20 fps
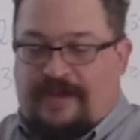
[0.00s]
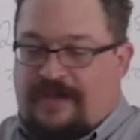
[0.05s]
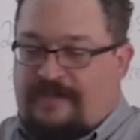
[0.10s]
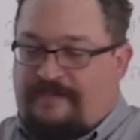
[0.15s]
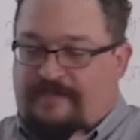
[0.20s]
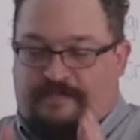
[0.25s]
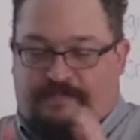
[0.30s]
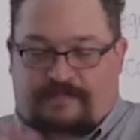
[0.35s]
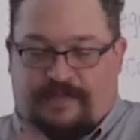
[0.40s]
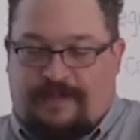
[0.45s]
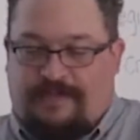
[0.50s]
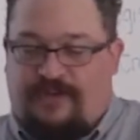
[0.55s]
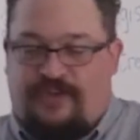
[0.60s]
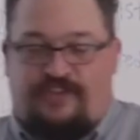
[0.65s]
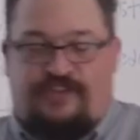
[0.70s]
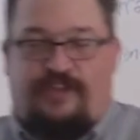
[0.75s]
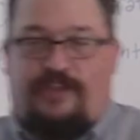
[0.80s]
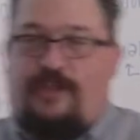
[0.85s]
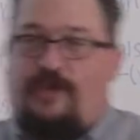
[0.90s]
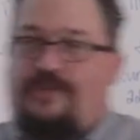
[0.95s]
I'm going to use
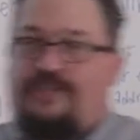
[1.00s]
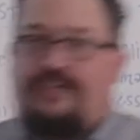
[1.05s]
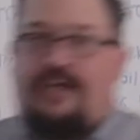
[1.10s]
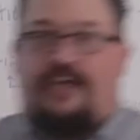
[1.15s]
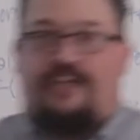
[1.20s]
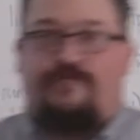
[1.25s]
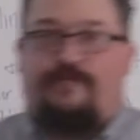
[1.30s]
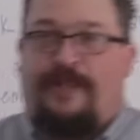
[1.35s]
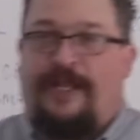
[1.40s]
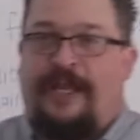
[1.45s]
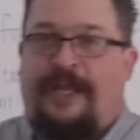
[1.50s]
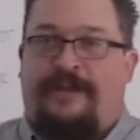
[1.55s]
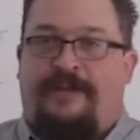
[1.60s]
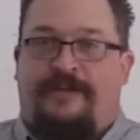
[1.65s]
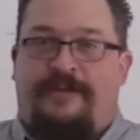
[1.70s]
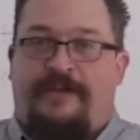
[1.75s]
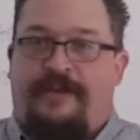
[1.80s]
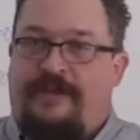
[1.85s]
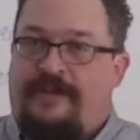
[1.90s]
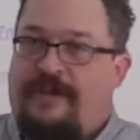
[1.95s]
the lowest cost plan.
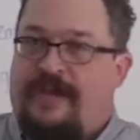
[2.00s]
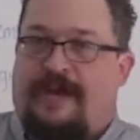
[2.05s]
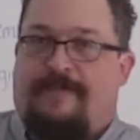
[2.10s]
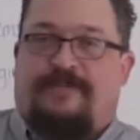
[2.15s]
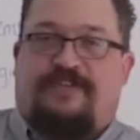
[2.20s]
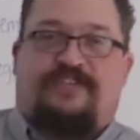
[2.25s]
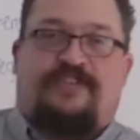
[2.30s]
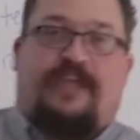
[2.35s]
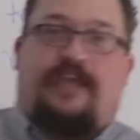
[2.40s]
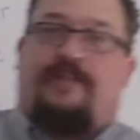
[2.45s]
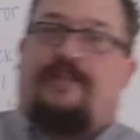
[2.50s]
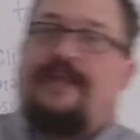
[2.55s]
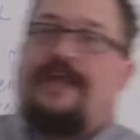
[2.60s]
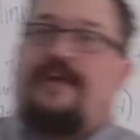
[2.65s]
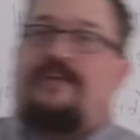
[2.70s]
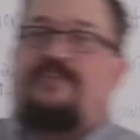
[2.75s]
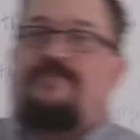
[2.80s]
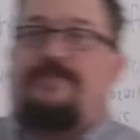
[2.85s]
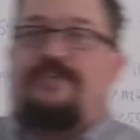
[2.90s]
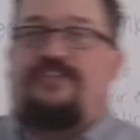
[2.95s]
I'm going to scale it
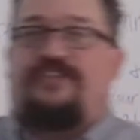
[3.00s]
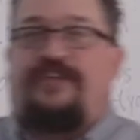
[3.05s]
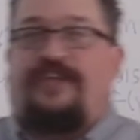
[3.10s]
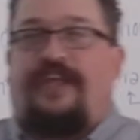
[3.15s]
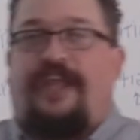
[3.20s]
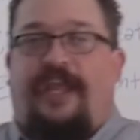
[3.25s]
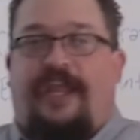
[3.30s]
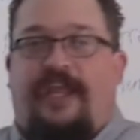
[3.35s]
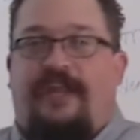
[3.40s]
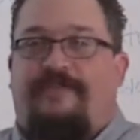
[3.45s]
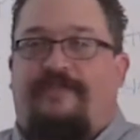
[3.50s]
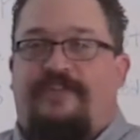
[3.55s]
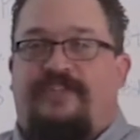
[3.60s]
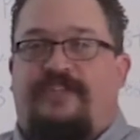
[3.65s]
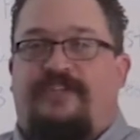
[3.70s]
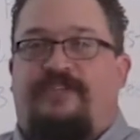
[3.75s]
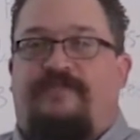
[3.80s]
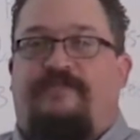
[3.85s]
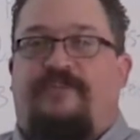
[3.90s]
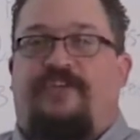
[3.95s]
out as much as I can. If it's
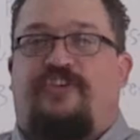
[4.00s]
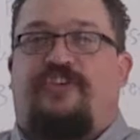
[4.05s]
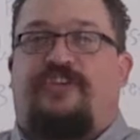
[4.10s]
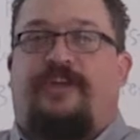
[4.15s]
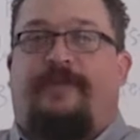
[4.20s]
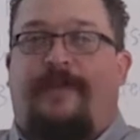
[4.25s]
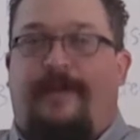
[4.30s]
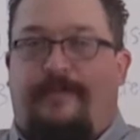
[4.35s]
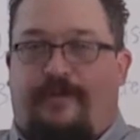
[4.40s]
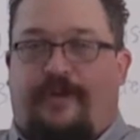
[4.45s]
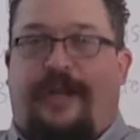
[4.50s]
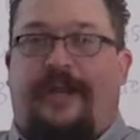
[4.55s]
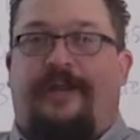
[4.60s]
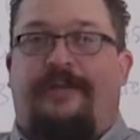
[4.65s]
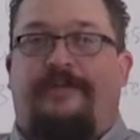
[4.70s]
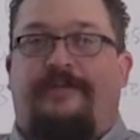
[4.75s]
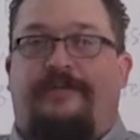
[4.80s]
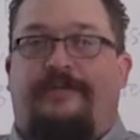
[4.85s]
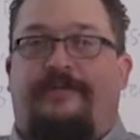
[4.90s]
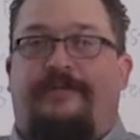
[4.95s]
insufficient, I'm upgrading.
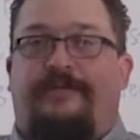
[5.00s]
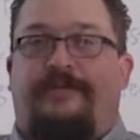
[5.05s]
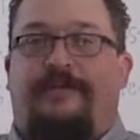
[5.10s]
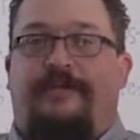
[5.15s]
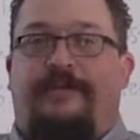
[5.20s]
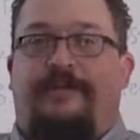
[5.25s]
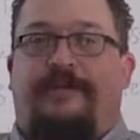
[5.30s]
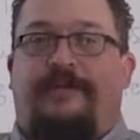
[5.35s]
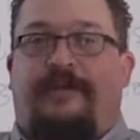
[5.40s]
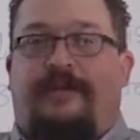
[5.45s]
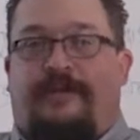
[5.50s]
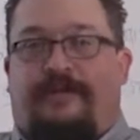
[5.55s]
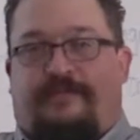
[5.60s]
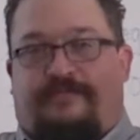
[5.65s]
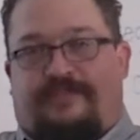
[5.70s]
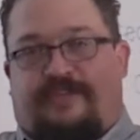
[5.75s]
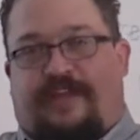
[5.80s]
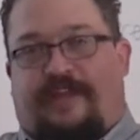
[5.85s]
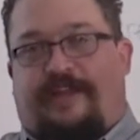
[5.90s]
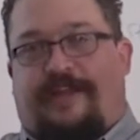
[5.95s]

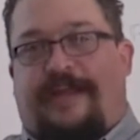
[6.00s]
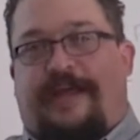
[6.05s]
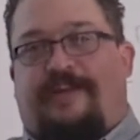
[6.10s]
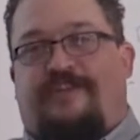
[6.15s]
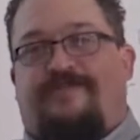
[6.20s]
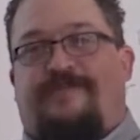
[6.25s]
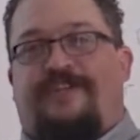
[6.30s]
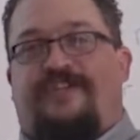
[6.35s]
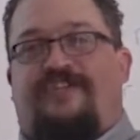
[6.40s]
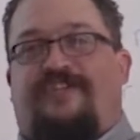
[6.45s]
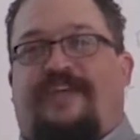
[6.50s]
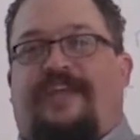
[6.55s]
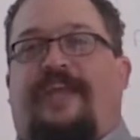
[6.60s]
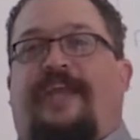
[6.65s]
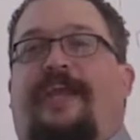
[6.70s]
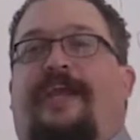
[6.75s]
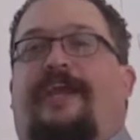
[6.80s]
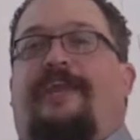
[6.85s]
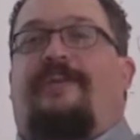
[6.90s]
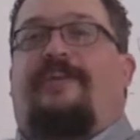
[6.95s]
Scale it out as much as I
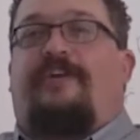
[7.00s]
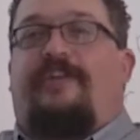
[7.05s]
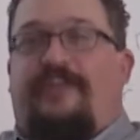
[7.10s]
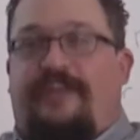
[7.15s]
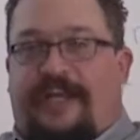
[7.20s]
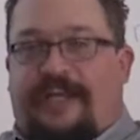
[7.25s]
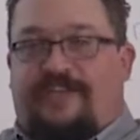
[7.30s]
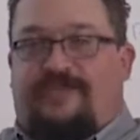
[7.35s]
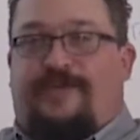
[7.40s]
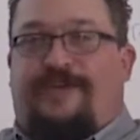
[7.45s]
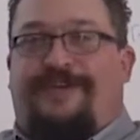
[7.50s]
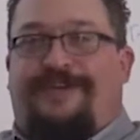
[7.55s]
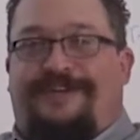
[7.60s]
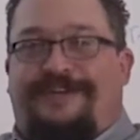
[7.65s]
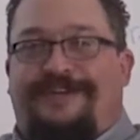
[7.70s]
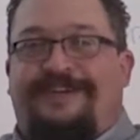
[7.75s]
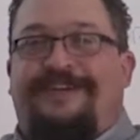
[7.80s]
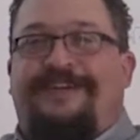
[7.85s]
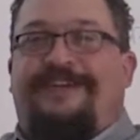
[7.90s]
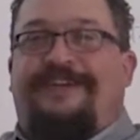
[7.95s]
can, go to the next one.
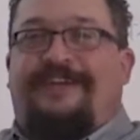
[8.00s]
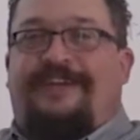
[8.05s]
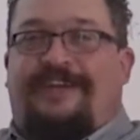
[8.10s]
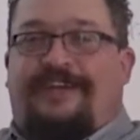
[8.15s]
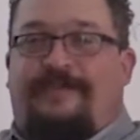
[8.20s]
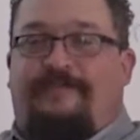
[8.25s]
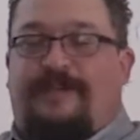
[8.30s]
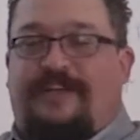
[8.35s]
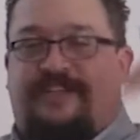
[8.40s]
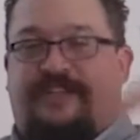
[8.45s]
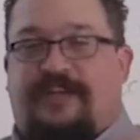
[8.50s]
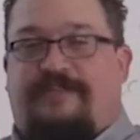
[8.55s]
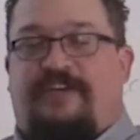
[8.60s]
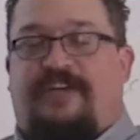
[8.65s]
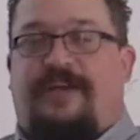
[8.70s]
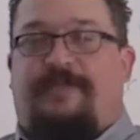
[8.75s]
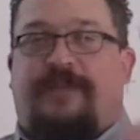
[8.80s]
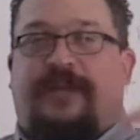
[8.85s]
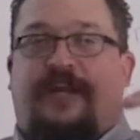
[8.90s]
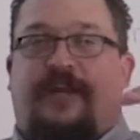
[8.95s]
And because every
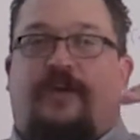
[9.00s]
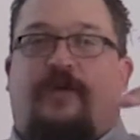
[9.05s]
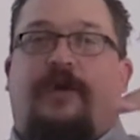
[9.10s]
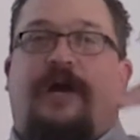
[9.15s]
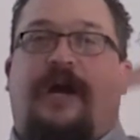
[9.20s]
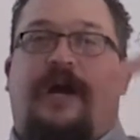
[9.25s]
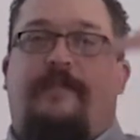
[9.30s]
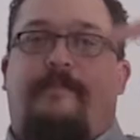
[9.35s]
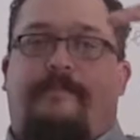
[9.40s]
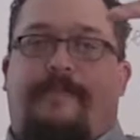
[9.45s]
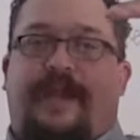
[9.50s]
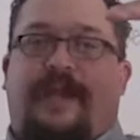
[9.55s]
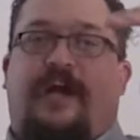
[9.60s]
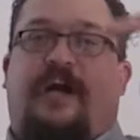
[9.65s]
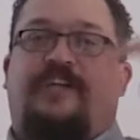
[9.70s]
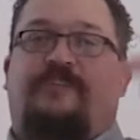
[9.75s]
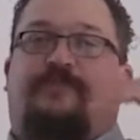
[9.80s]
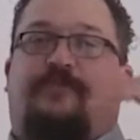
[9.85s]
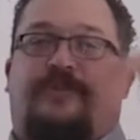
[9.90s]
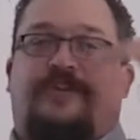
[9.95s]
time that I go up, my
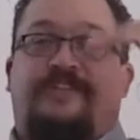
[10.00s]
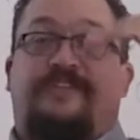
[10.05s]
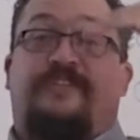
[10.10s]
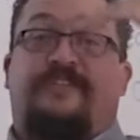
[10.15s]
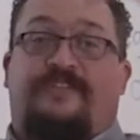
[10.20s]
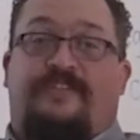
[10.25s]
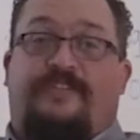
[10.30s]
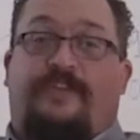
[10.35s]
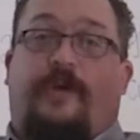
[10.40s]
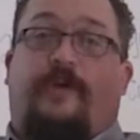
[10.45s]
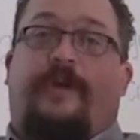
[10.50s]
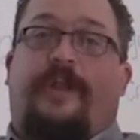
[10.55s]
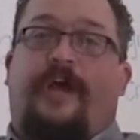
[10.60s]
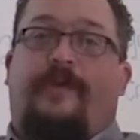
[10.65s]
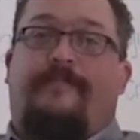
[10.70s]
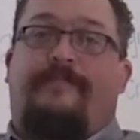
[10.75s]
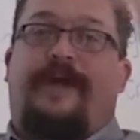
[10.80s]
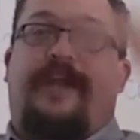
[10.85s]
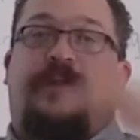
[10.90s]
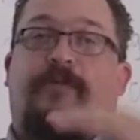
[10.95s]
cost per instance is going up
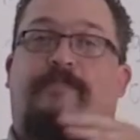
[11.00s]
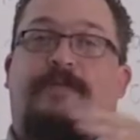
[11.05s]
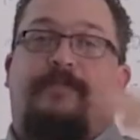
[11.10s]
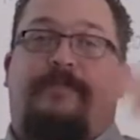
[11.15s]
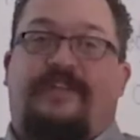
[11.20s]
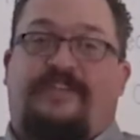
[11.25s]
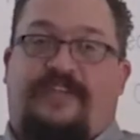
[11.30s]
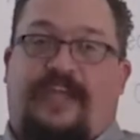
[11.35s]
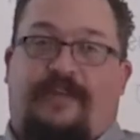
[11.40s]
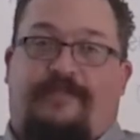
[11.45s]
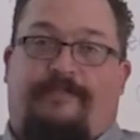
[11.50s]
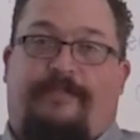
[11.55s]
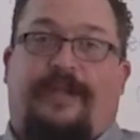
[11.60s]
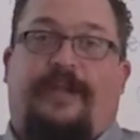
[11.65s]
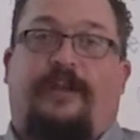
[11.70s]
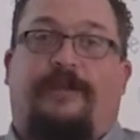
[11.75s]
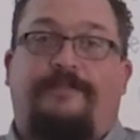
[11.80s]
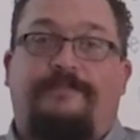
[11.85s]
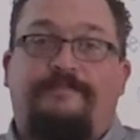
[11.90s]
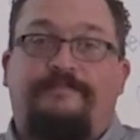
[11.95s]
and my commitment's getting
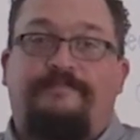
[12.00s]
bigger,